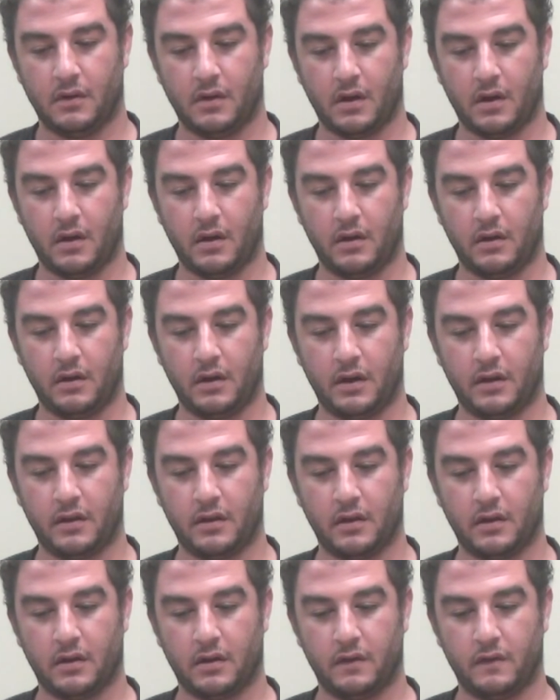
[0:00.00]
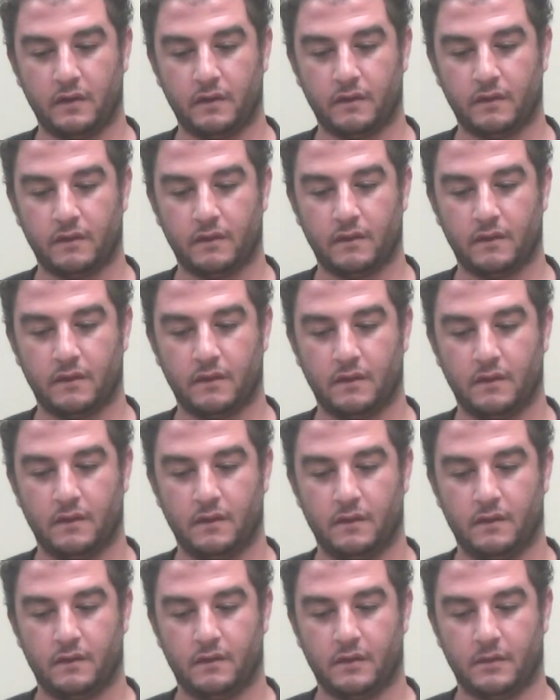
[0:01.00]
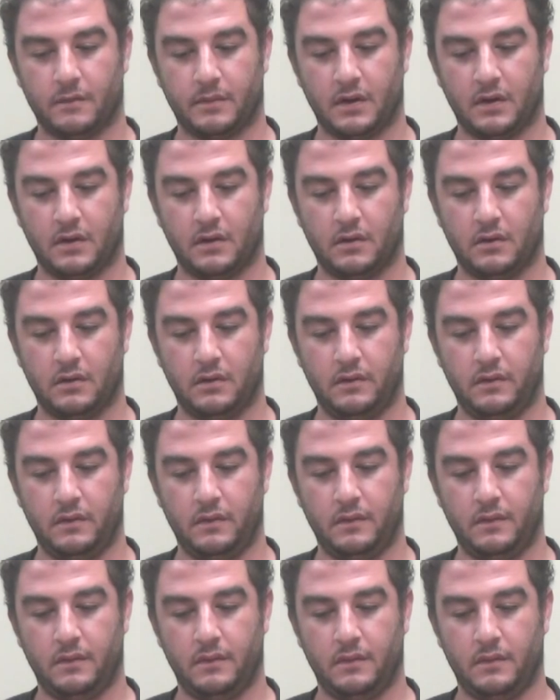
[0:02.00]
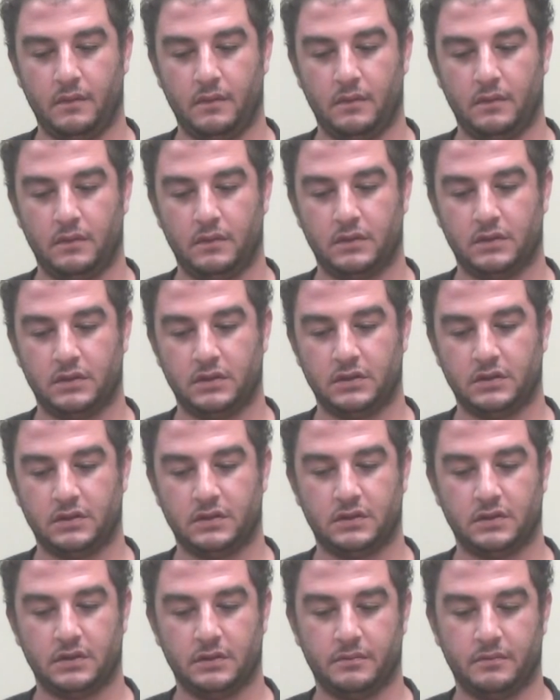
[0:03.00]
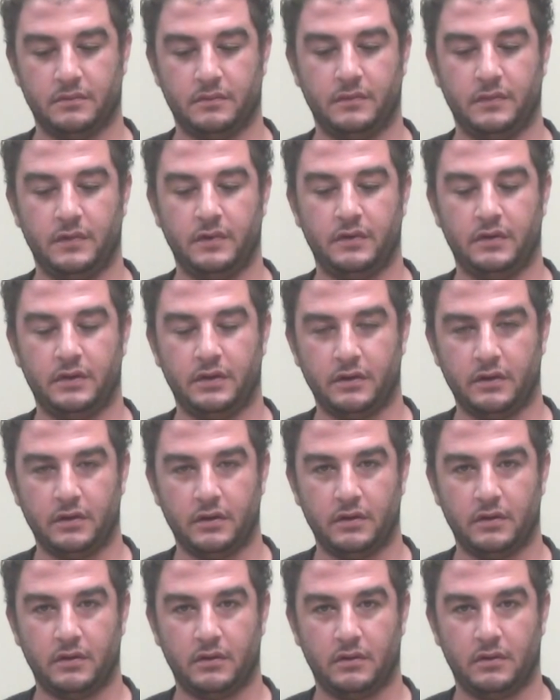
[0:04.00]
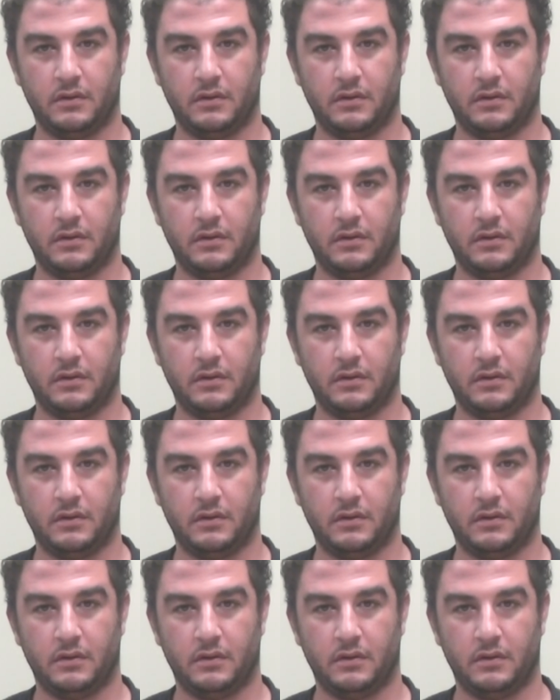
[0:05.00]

and I think it's something you something you endure